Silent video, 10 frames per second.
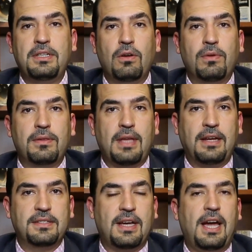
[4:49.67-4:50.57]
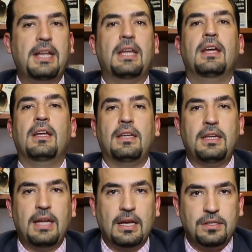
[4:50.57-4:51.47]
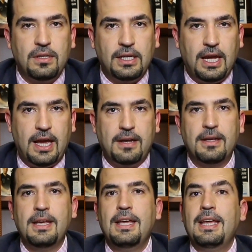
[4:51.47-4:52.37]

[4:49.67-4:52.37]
and deal with anxiety? Yes, you can.